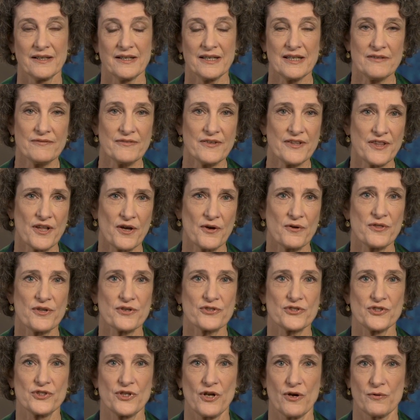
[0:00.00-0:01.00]
Even though
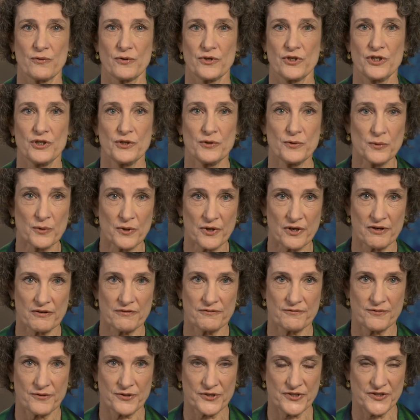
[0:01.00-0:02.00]
there's no cure
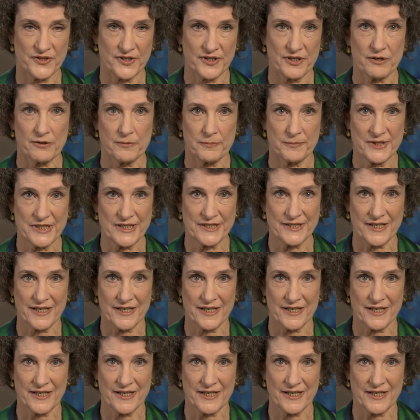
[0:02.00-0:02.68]
for C O P